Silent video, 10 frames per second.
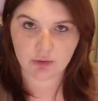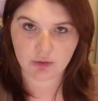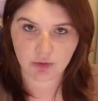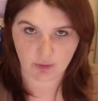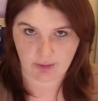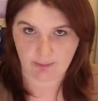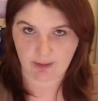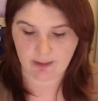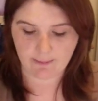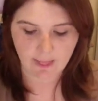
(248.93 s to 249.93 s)

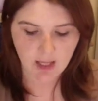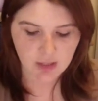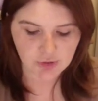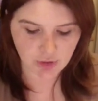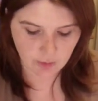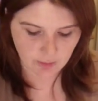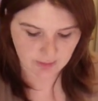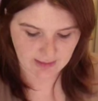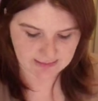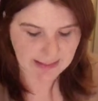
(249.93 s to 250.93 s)
Chokirei. So
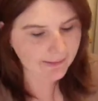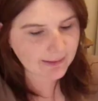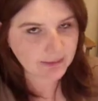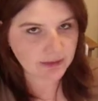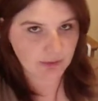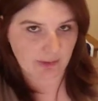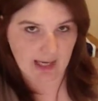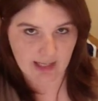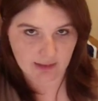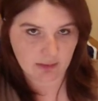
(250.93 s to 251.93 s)
that's how I would do
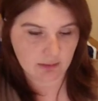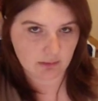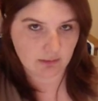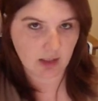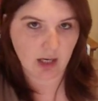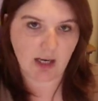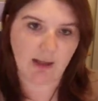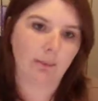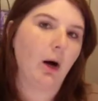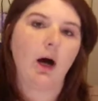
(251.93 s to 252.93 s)
that
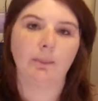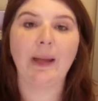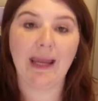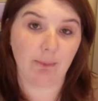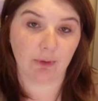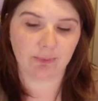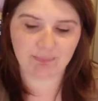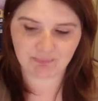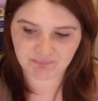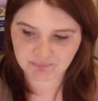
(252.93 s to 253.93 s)
on paper,
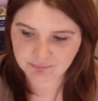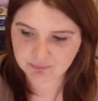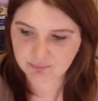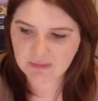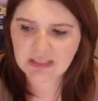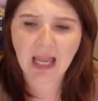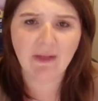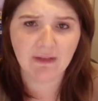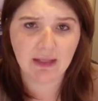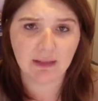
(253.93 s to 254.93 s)

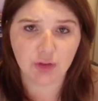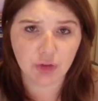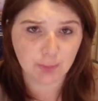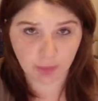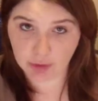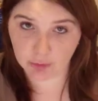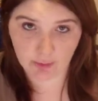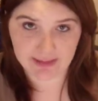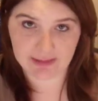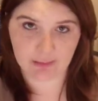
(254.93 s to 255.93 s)
and then put it
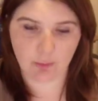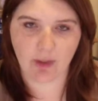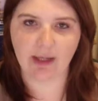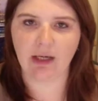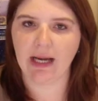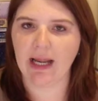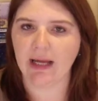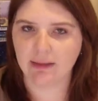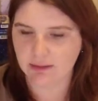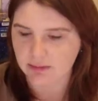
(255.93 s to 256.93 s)
away somewhere
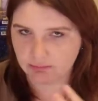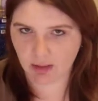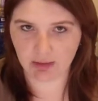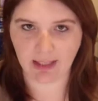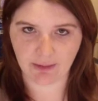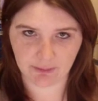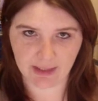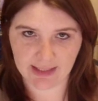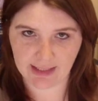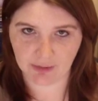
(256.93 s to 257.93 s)
and allow the
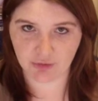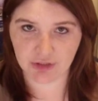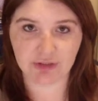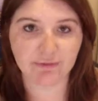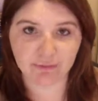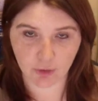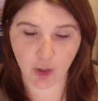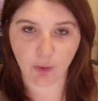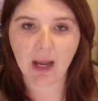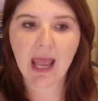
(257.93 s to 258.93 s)
Reiki energy to
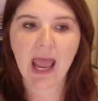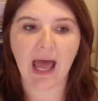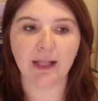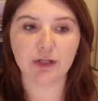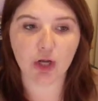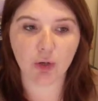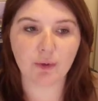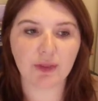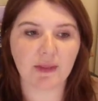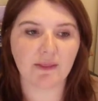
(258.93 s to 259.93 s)
flow, and
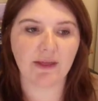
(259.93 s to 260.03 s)
know that